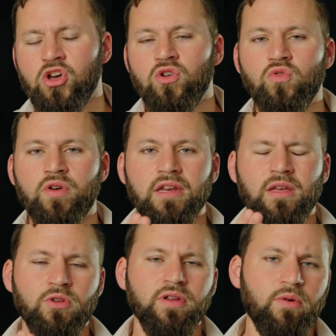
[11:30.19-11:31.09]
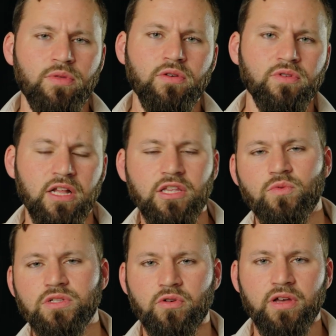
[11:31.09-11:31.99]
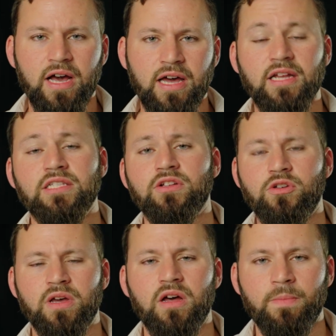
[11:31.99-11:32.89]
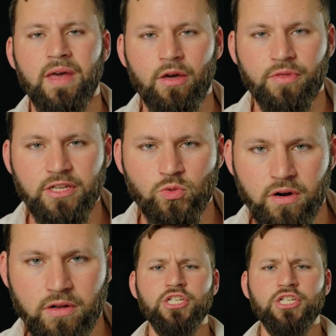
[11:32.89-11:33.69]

who can communicate with you and tell you what's going on until you pick up how things work.